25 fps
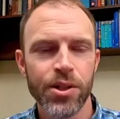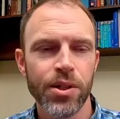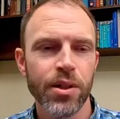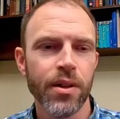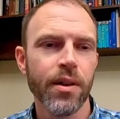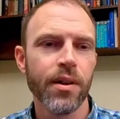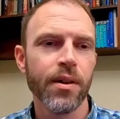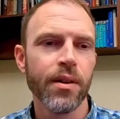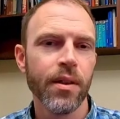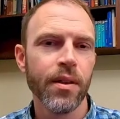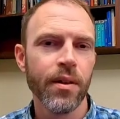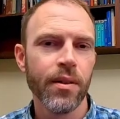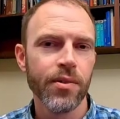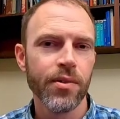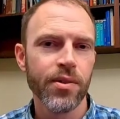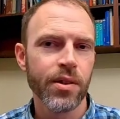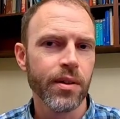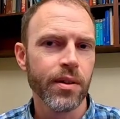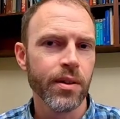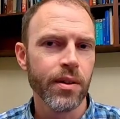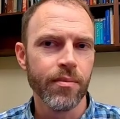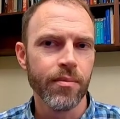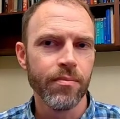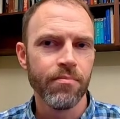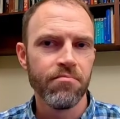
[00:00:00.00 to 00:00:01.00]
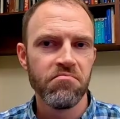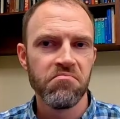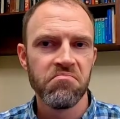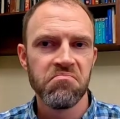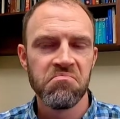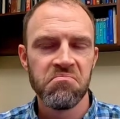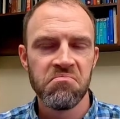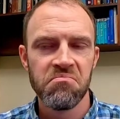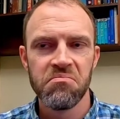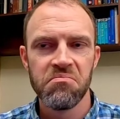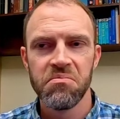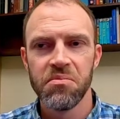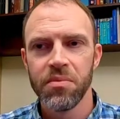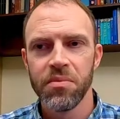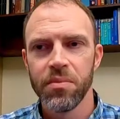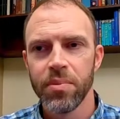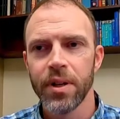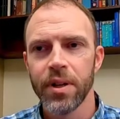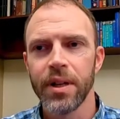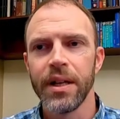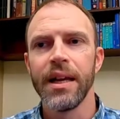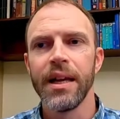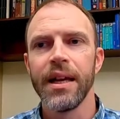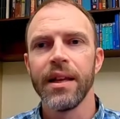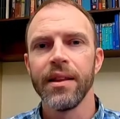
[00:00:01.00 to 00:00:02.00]
There's a
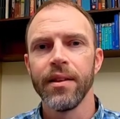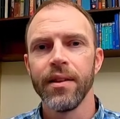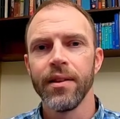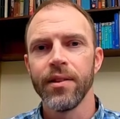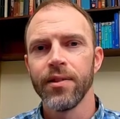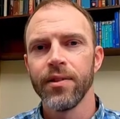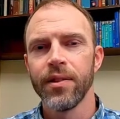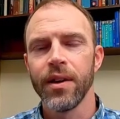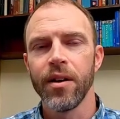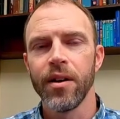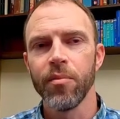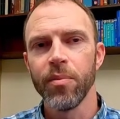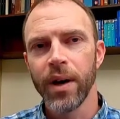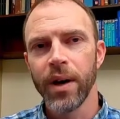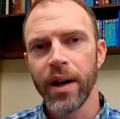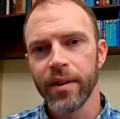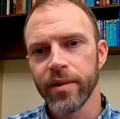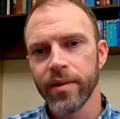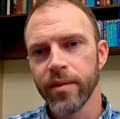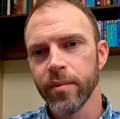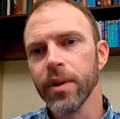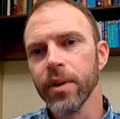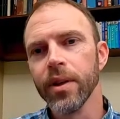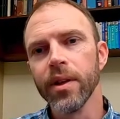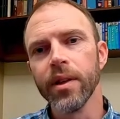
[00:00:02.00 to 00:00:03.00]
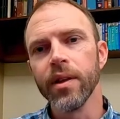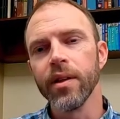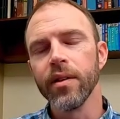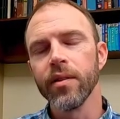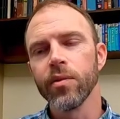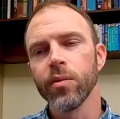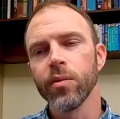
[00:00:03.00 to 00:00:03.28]
pretty endless set of possibilities